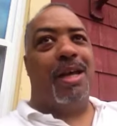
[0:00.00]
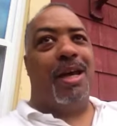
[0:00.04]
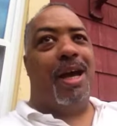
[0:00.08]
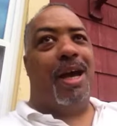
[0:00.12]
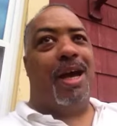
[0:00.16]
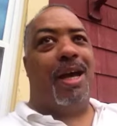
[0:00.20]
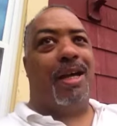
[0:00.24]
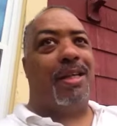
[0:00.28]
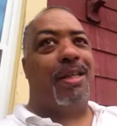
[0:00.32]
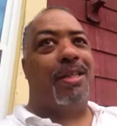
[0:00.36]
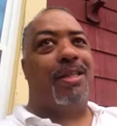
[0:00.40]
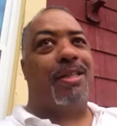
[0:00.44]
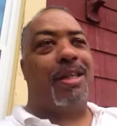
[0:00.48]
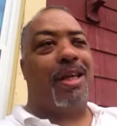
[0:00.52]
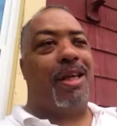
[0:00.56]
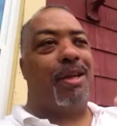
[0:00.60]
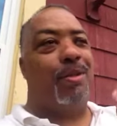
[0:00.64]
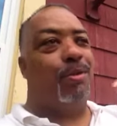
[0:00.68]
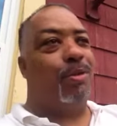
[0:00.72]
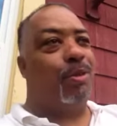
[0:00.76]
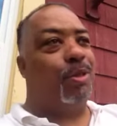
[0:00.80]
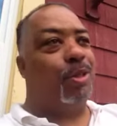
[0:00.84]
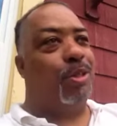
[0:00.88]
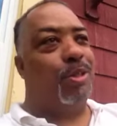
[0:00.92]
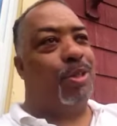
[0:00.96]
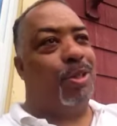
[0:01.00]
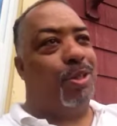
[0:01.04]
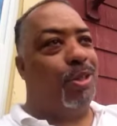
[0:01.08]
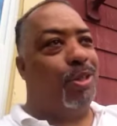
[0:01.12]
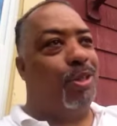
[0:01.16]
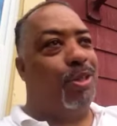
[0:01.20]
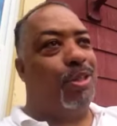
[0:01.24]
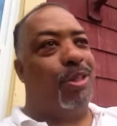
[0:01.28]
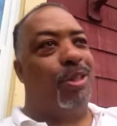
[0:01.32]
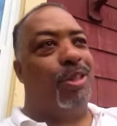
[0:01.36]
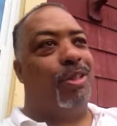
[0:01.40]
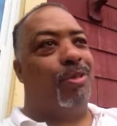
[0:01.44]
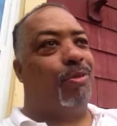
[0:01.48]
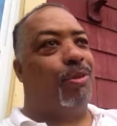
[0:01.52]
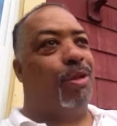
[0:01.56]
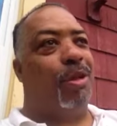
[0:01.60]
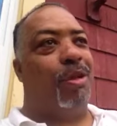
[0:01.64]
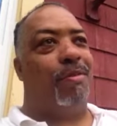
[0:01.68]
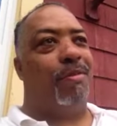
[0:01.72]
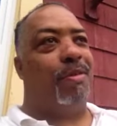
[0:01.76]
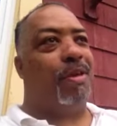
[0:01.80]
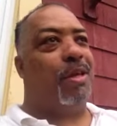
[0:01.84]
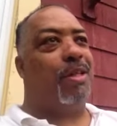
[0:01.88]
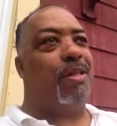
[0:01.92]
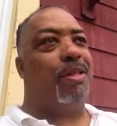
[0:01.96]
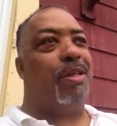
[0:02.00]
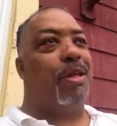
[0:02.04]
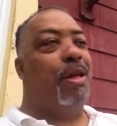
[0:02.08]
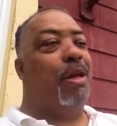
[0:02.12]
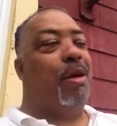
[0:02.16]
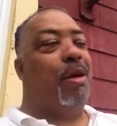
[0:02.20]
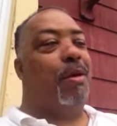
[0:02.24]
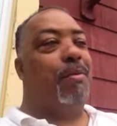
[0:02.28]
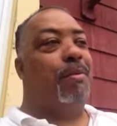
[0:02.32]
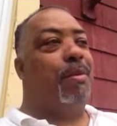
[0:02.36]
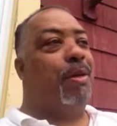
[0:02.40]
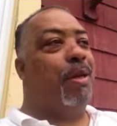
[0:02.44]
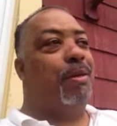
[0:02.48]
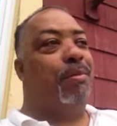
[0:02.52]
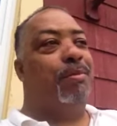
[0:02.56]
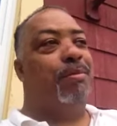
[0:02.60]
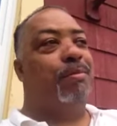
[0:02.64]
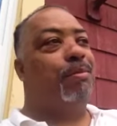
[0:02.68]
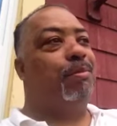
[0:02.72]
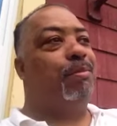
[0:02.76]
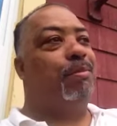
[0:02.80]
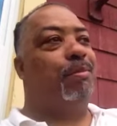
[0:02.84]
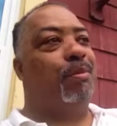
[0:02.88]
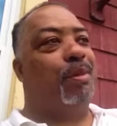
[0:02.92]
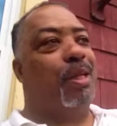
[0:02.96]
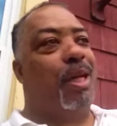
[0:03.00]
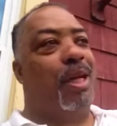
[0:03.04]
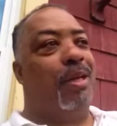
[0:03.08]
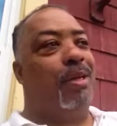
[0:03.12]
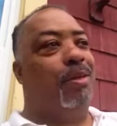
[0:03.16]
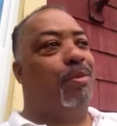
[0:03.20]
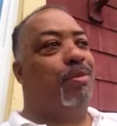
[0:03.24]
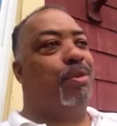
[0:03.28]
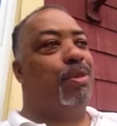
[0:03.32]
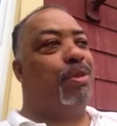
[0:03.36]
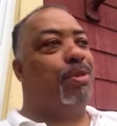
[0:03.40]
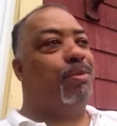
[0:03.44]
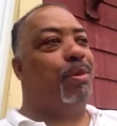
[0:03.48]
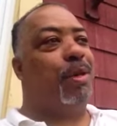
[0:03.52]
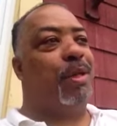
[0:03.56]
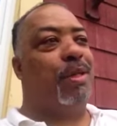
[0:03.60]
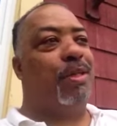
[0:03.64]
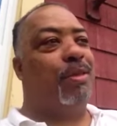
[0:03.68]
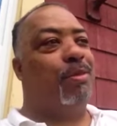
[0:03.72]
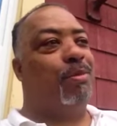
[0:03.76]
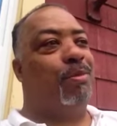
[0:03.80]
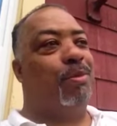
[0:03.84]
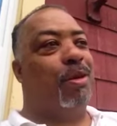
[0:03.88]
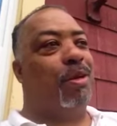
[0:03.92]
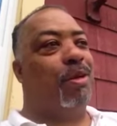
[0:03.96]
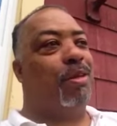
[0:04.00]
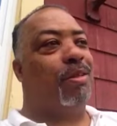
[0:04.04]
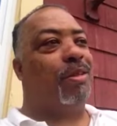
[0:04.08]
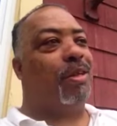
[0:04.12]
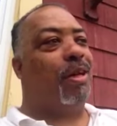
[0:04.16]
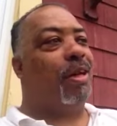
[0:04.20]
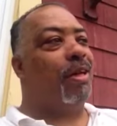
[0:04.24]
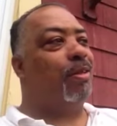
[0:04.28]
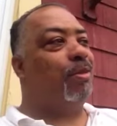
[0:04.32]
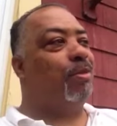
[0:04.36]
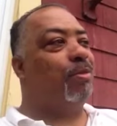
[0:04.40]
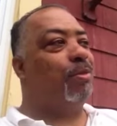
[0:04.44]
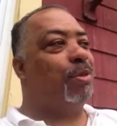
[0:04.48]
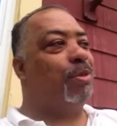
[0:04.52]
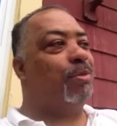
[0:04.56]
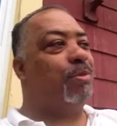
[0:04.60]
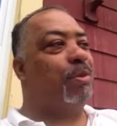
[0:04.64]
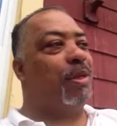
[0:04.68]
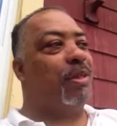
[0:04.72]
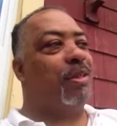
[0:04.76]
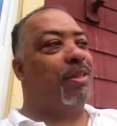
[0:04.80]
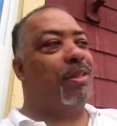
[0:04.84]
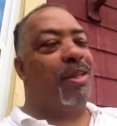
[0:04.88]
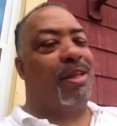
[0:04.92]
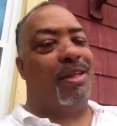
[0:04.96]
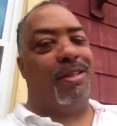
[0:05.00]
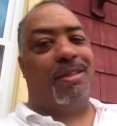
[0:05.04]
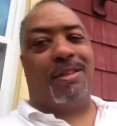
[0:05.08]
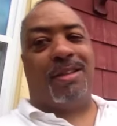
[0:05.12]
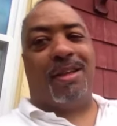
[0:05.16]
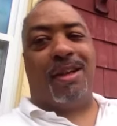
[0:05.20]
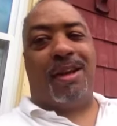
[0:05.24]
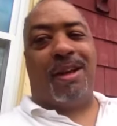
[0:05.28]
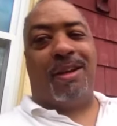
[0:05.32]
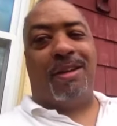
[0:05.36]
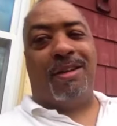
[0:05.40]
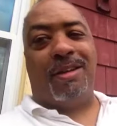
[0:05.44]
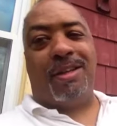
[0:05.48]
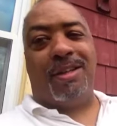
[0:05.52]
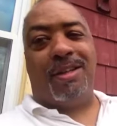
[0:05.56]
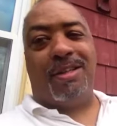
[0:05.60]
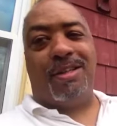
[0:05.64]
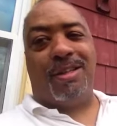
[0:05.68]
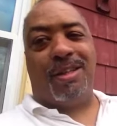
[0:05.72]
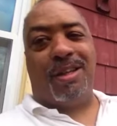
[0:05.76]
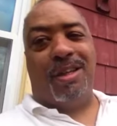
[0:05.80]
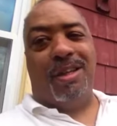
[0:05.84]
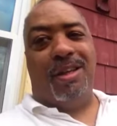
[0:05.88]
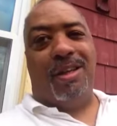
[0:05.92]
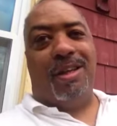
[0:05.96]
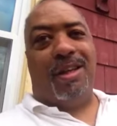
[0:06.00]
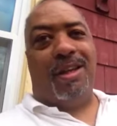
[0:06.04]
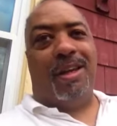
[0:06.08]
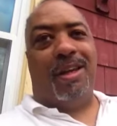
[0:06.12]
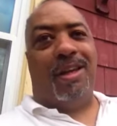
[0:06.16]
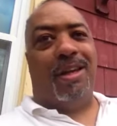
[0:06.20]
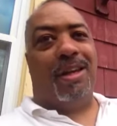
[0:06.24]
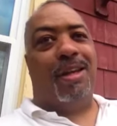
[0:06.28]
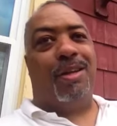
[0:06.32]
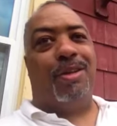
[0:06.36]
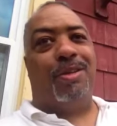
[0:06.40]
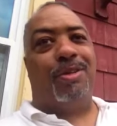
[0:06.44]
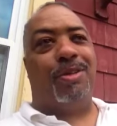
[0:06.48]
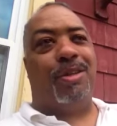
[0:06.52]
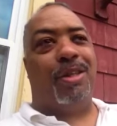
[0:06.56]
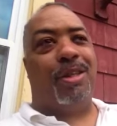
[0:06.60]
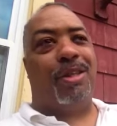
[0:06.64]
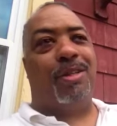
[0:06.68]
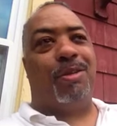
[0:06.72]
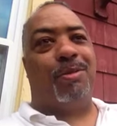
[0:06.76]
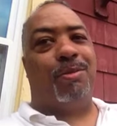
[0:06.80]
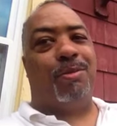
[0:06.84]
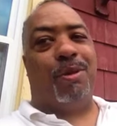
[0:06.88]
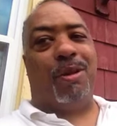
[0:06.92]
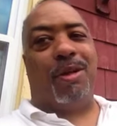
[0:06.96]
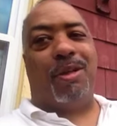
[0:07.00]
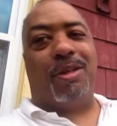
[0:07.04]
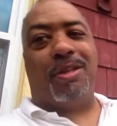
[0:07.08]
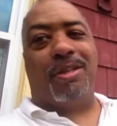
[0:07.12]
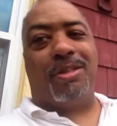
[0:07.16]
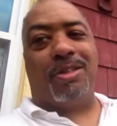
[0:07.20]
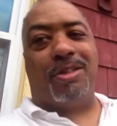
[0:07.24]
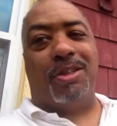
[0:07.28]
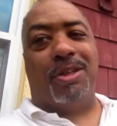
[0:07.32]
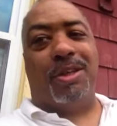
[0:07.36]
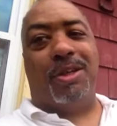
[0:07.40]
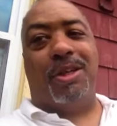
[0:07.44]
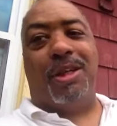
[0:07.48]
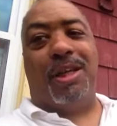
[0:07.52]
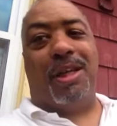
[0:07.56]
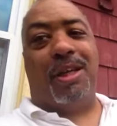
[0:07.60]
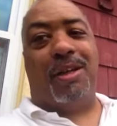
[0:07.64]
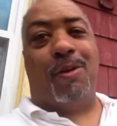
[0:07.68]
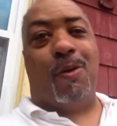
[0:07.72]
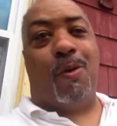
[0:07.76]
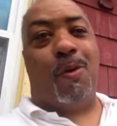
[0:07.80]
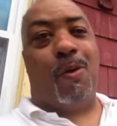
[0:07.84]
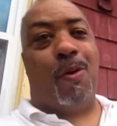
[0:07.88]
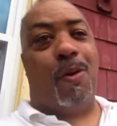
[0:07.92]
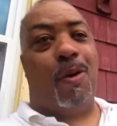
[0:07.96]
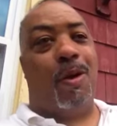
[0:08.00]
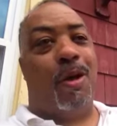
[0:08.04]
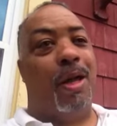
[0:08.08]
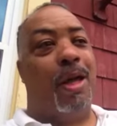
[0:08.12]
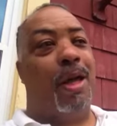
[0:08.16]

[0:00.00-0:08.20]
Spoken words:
I could say, well, you're the reinvest, but I don't respect your work. I don't respect you as an artist, and I don't think your work is good at all.